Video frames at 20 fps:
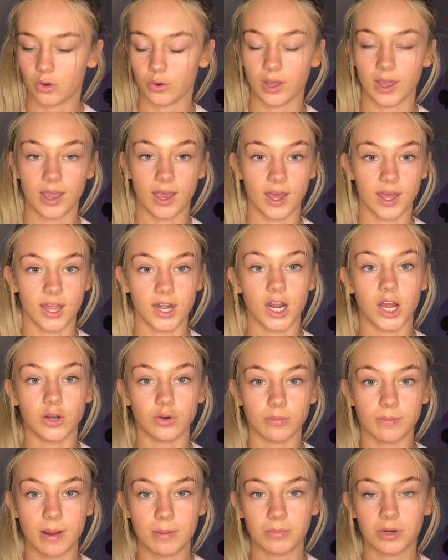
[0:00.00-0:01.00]
Okay, and I
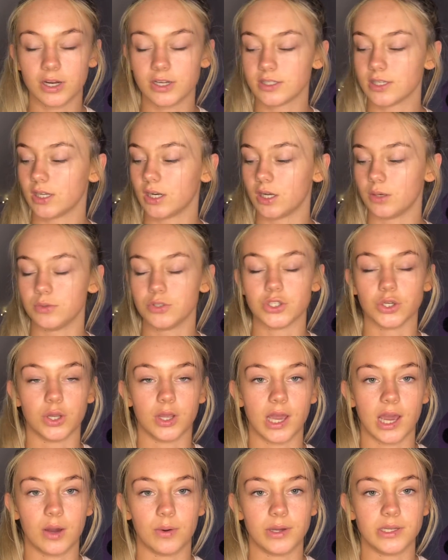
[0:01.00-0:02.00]
remember I said I would show you
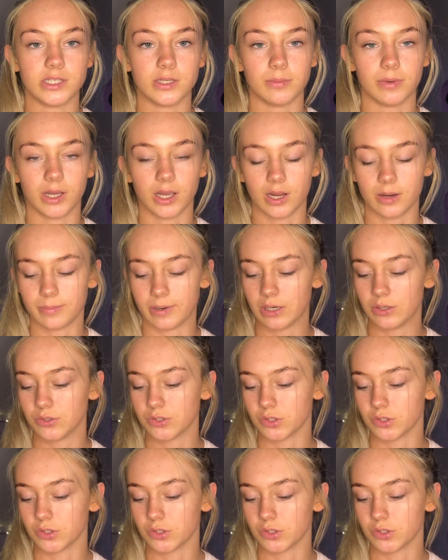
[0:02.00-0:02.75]
how I tint my eyebrows.